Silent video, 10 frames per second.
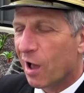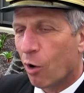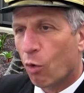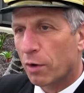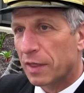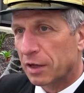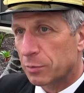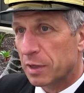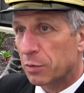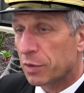Or they
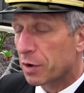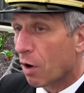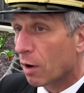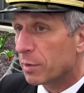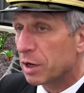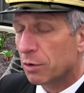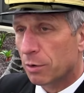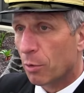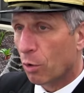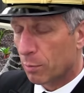could be with an Army
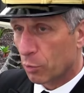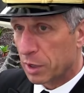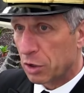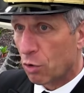or a Marine